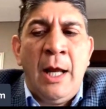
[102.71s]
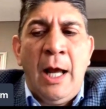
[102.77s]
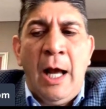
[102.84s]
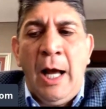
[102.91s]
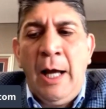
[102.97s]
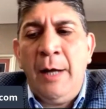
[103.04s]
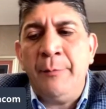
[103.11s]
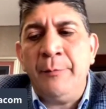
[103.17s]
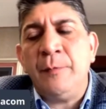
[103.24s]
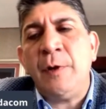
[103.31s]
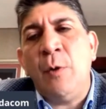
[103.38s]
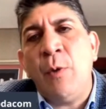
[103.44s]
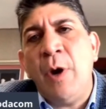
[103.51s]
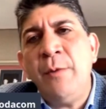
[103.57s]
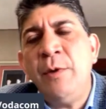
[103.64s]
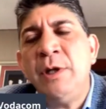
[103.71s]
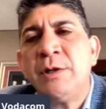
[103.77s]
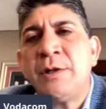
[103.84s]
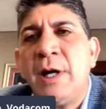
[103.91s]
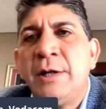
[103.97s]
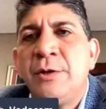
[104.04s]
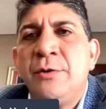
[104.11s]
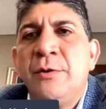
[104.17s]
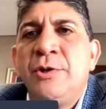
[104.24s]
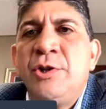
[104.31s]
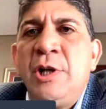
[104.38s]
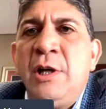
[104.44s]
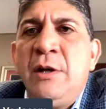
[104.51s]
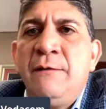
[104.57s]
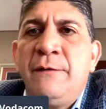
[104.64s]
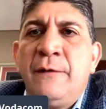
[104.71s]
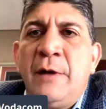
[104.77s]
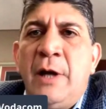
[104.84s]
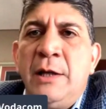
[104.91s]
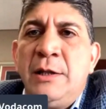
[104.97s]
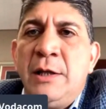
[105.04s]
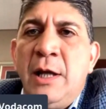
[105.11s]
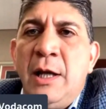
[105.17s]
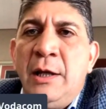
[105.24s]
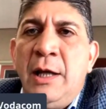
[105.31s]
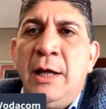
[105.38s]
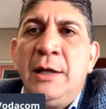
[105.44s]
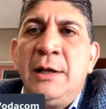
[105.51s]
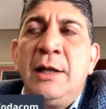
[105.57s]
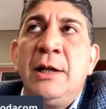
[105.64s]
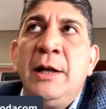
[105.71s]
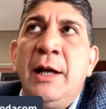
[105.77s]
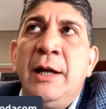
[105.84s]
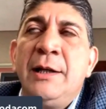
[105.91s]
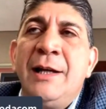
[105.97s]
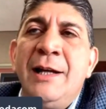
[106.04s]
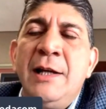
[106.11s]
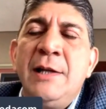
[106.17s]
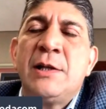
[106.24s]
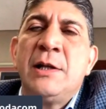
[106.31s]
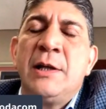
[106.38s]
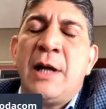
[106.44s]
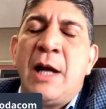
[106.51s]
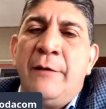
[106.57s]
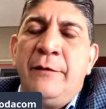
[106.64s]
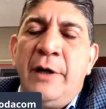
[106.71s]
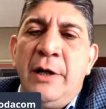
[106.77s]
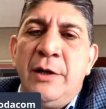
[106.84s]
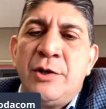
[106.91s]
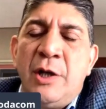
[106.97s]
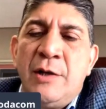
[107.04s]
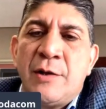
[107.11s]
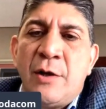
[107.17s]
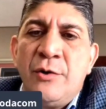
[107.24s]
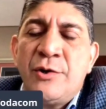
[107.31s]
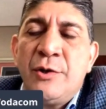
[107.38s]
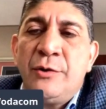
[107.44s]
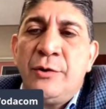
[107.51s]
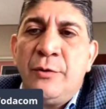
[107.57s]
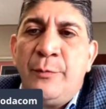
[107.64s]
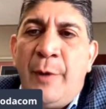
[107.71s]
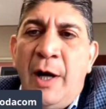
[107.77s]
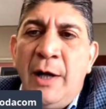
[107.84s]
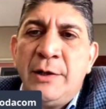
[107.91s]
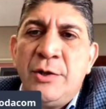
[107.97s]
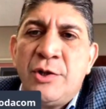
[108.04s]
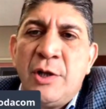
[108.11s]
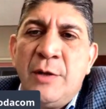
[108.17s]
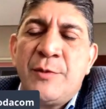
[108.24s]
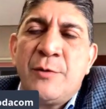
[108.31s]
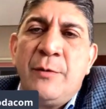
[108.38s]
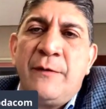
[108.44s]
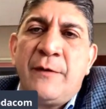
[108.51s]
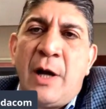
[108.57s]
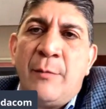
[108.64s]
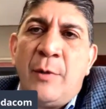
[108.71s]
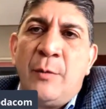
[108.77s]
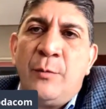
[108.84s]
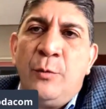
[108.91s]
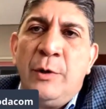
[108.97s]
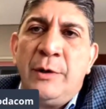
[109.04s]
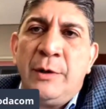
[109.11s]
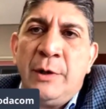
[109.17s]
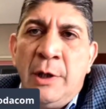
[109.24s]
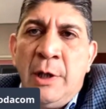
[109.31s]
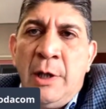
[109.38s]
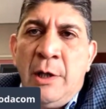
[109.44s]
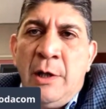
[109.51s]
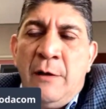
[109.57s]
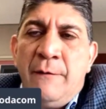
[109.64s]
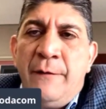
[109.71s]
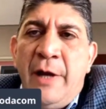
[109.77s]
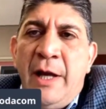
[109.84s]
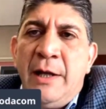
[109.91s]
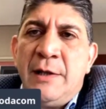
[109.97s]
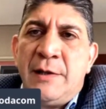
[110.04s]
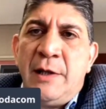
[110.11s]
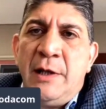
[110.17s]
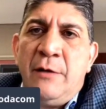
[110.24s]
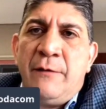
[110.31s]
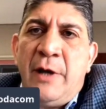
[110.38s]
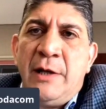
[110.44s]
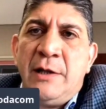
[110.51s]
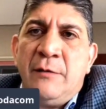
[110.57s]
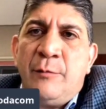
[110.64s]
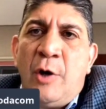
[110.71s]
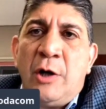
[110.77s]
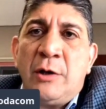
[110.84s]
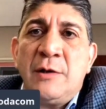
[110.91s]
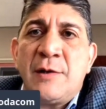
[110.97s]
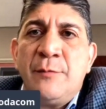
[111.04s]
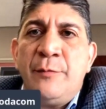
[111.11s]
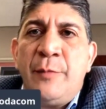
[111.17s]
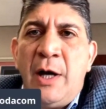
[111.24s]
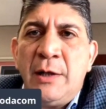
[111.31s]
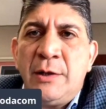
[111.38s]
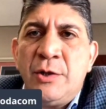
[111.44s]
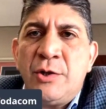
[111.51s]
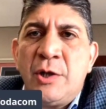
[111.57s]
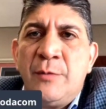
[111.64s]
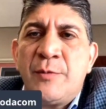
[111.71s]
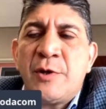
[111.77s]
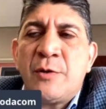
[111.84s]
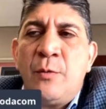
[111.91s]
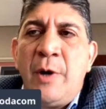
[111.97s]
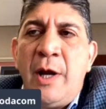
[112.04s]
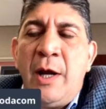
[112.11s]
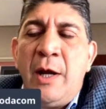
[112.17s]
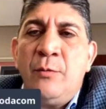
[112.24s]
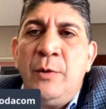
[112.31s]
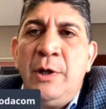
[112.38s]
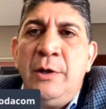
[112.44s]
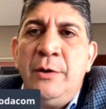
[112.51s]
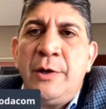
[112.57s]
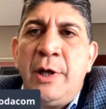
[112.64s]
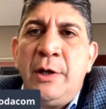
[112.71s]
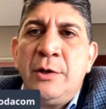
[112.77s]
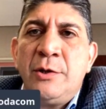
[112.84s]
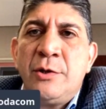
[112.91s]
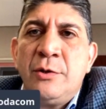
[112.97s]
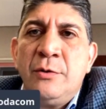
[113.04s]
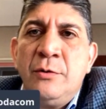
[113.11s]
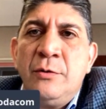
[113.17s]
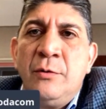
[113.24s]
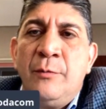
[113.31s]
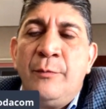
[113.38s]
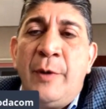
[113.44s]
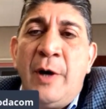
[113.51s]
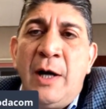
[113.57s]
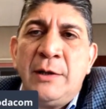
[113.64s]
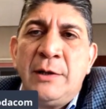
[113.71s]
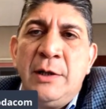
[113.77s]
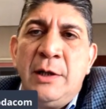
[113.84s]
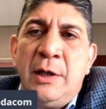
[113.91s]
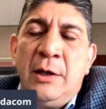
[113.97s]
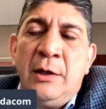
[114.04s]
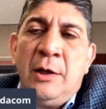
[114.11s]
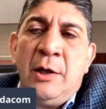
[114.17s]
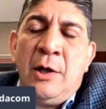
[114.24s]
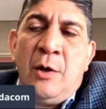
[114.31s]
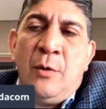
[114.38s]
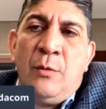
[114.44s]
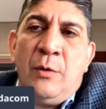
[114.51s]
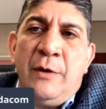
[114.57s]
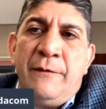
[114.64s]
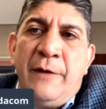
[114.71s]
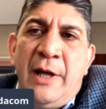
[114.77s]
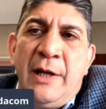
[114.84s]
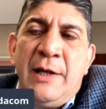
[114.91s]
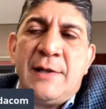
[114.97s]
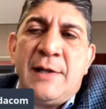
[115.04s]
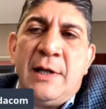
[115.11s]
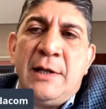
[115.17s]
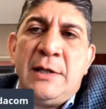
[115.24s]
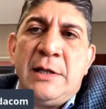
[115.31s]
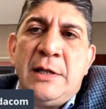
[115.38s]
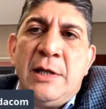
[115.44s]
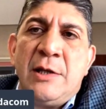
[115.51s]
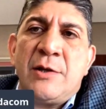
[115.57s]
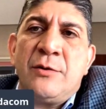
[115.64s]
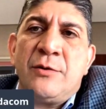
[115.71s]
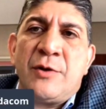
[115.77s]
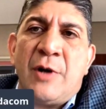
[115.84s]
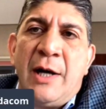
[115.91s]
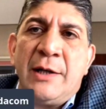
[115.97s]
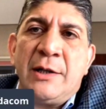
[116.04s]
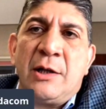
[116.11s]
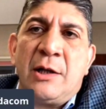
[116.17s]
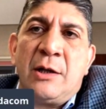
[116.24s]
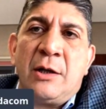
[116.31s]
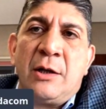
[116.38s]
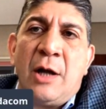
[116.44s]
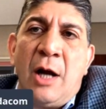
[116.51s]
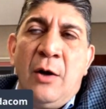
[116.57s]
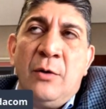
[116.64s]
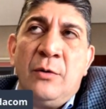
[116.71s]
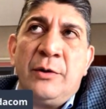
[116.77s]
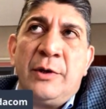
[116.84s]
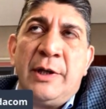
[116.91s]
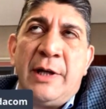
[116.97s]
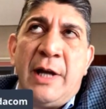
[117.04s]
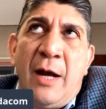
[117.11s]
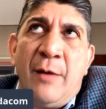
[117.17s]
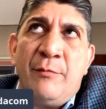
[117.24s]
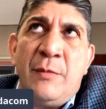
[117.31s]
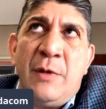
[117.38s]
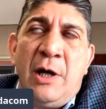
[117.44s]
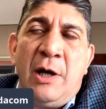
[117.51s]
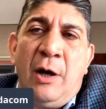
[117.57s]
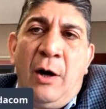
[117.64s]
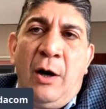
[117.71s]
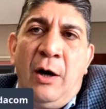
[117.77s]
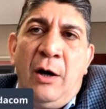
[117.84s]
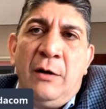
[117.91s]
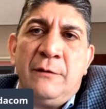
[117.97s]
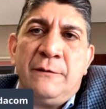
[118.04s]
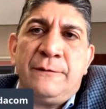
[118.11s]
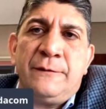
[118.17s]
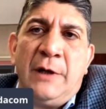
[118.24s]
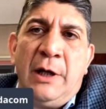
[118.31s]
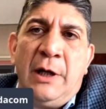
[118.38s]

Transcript: The way we try to achieve increase in coverage is also through partnerships. We've come up with various innovative models and partnerships. We're looking to partner with various entities to try and grow the number of